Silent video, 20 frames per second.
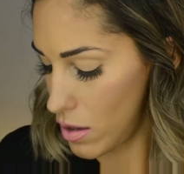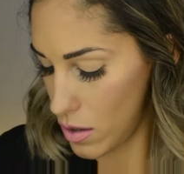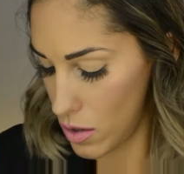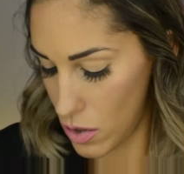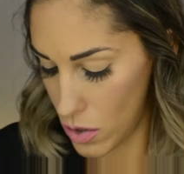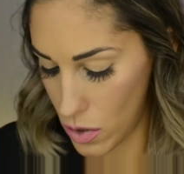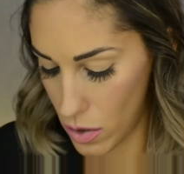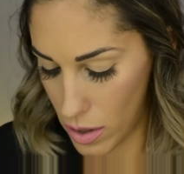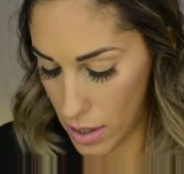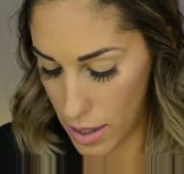
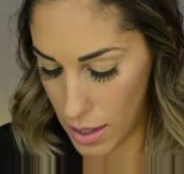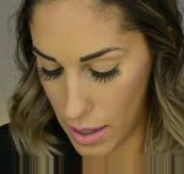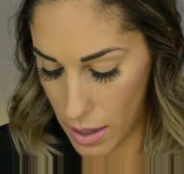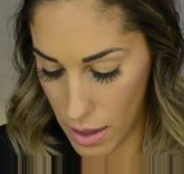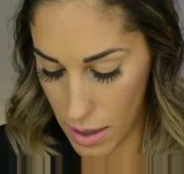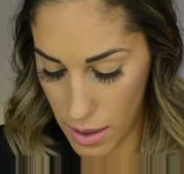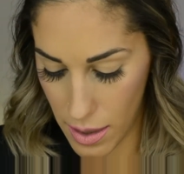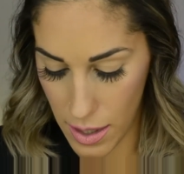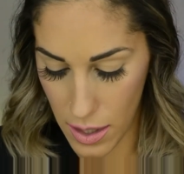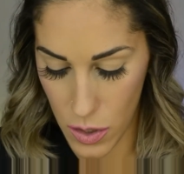So
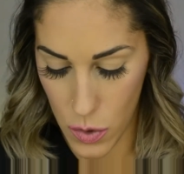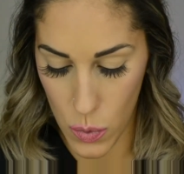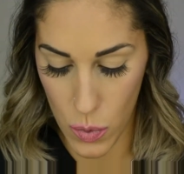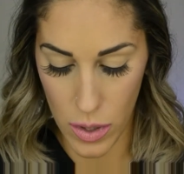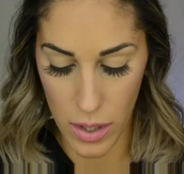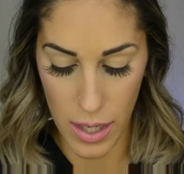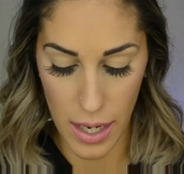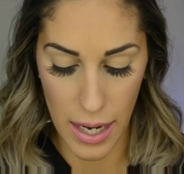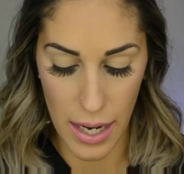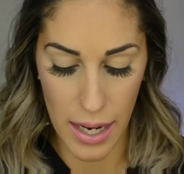then this
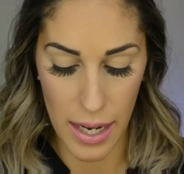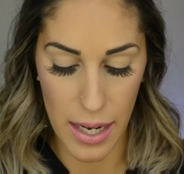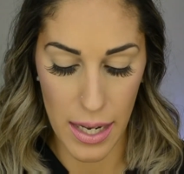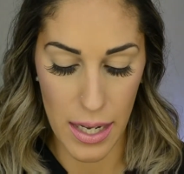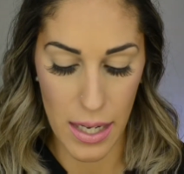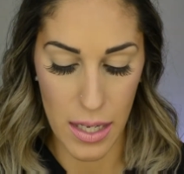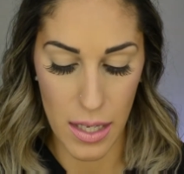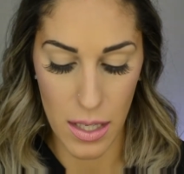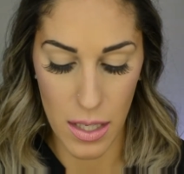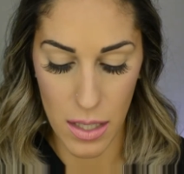one
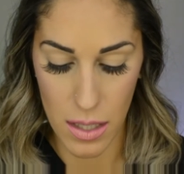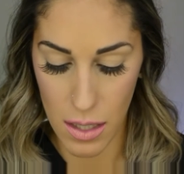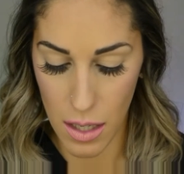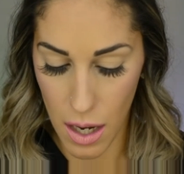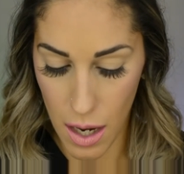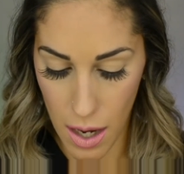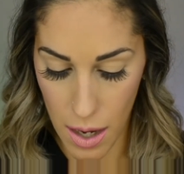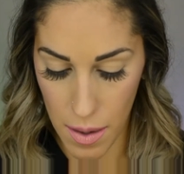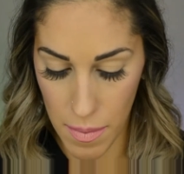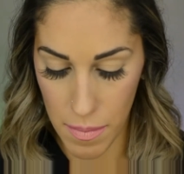is
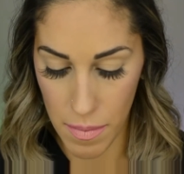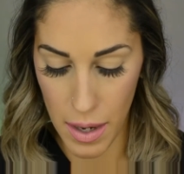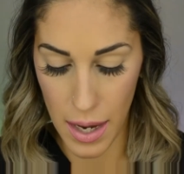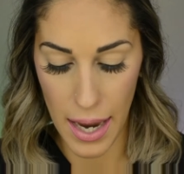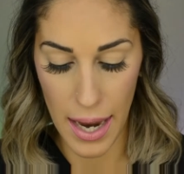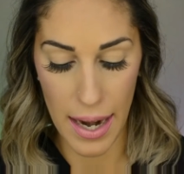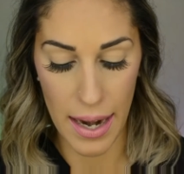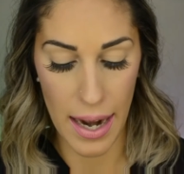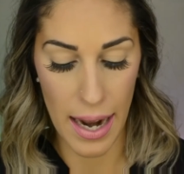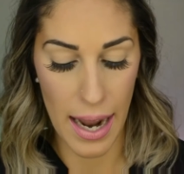and
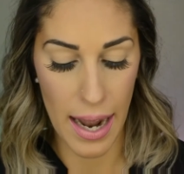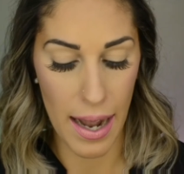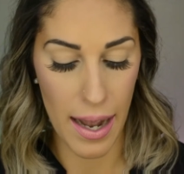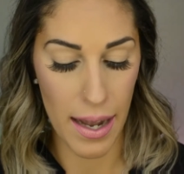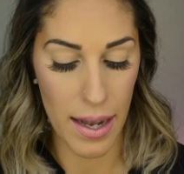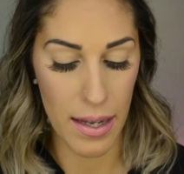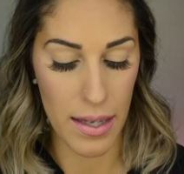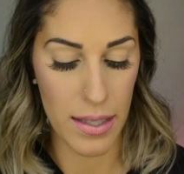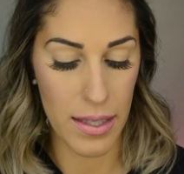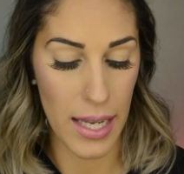it
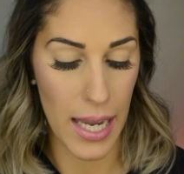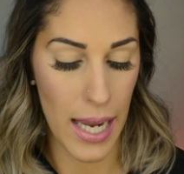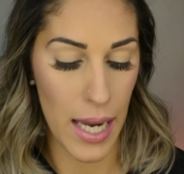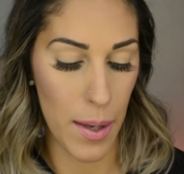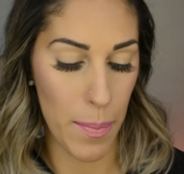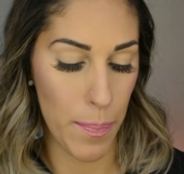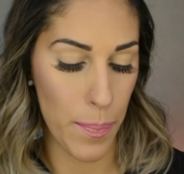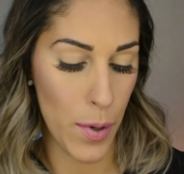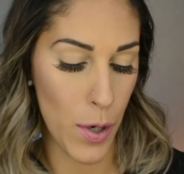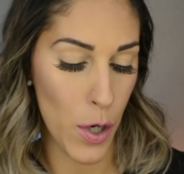has a
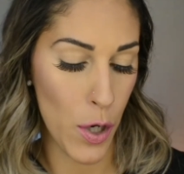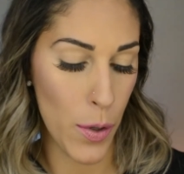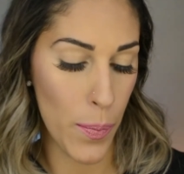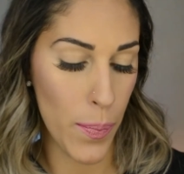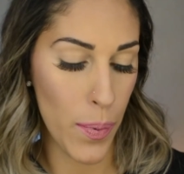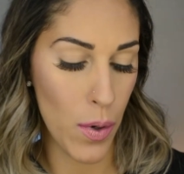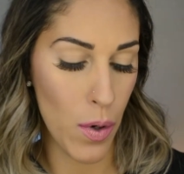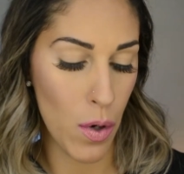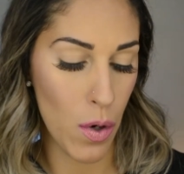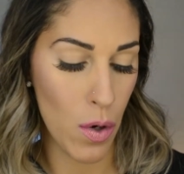
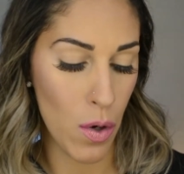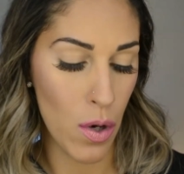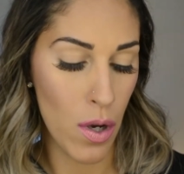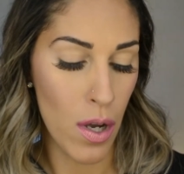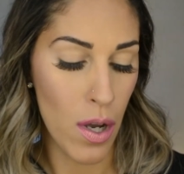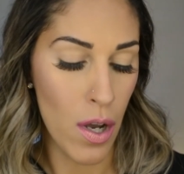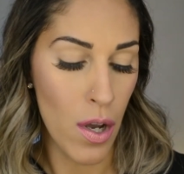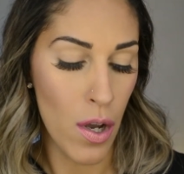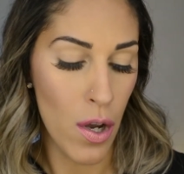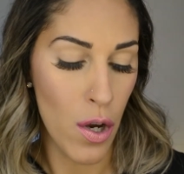purple,
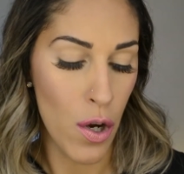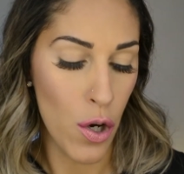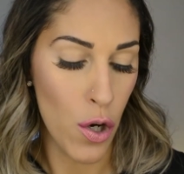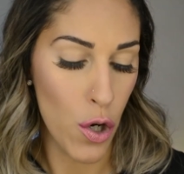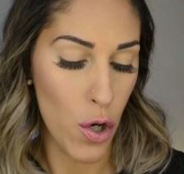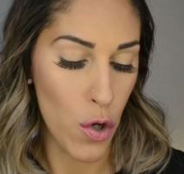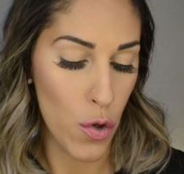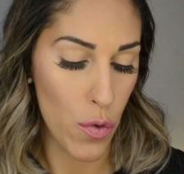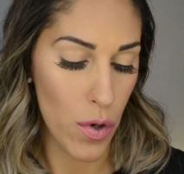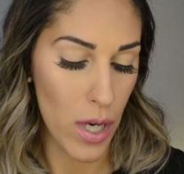
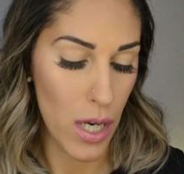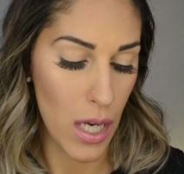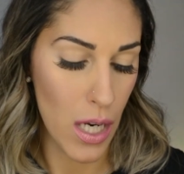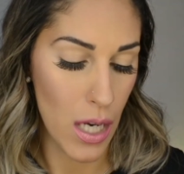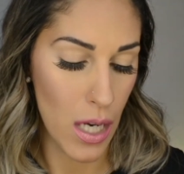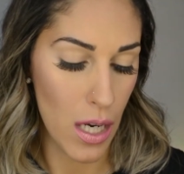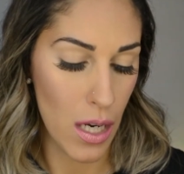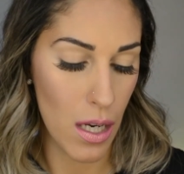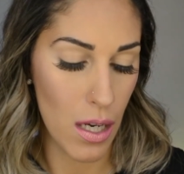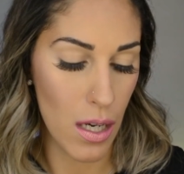
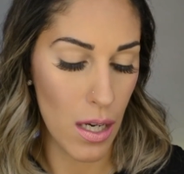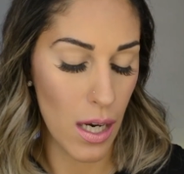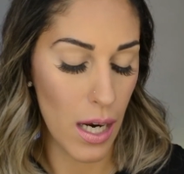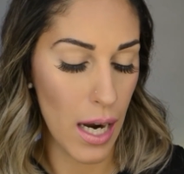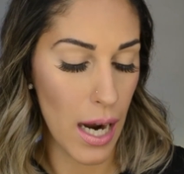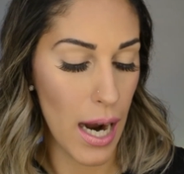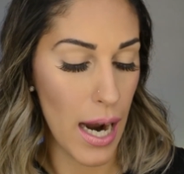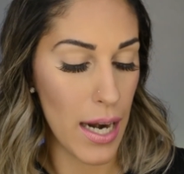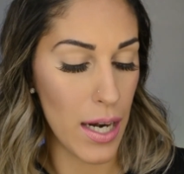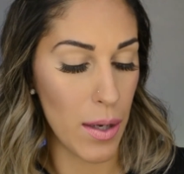green,
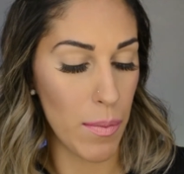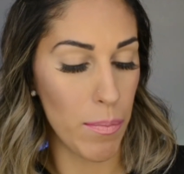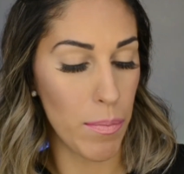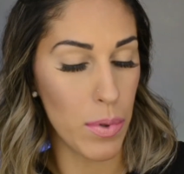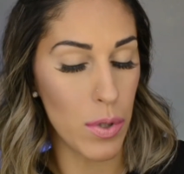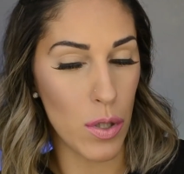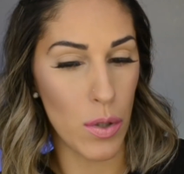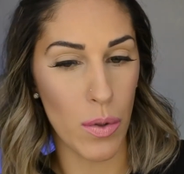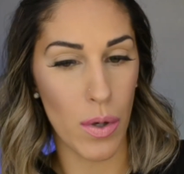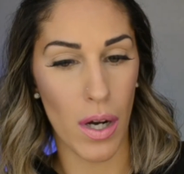kind of
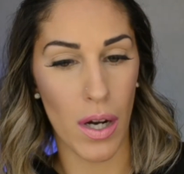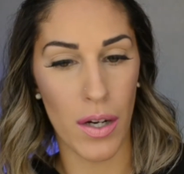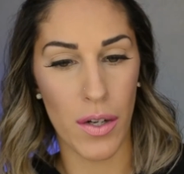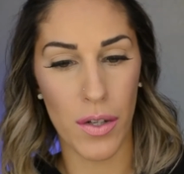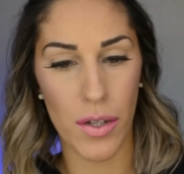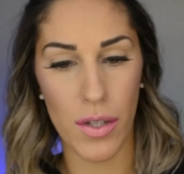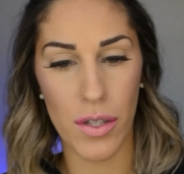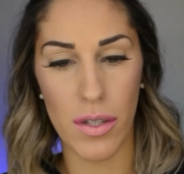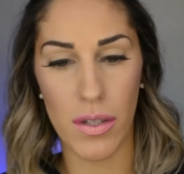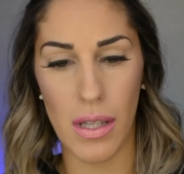blue
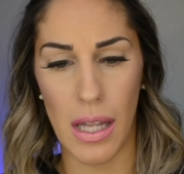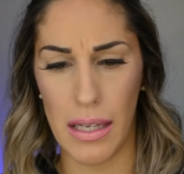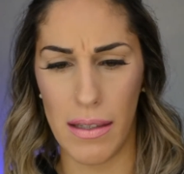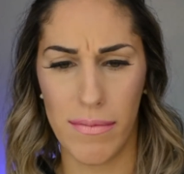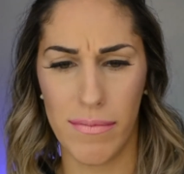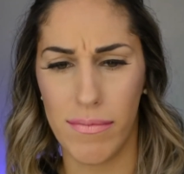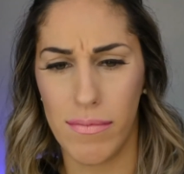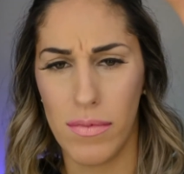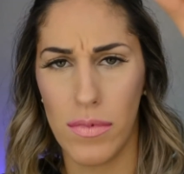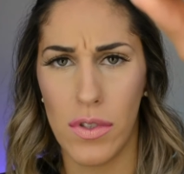under like
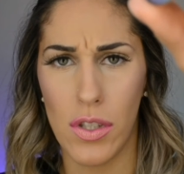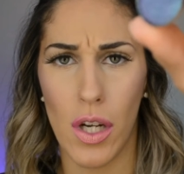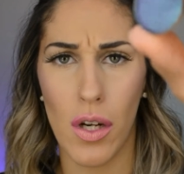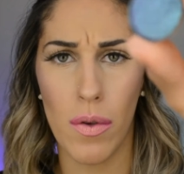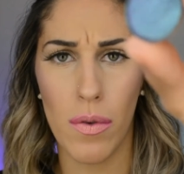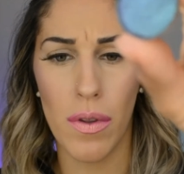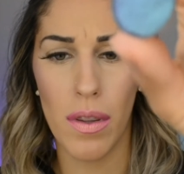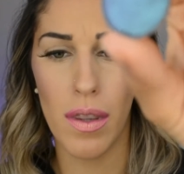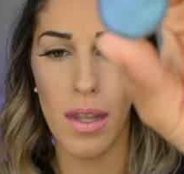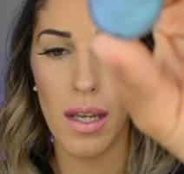
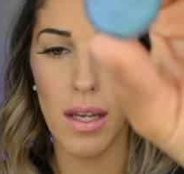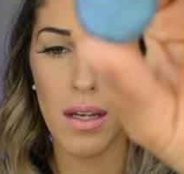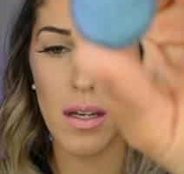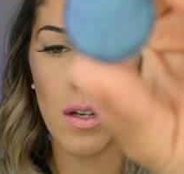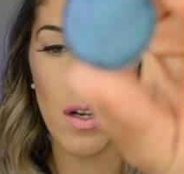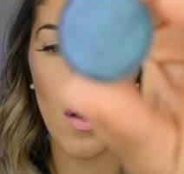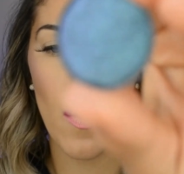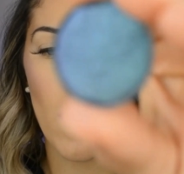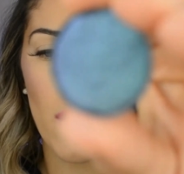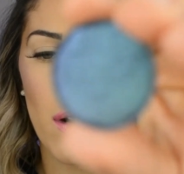tone thing
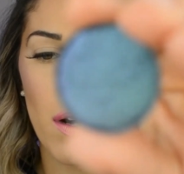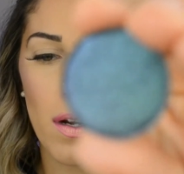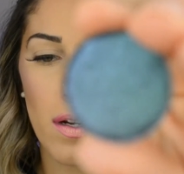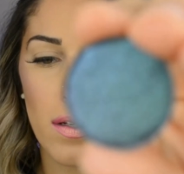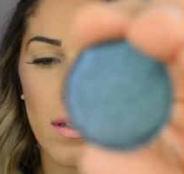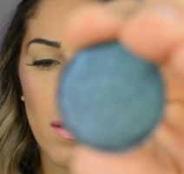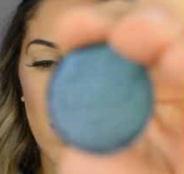going on.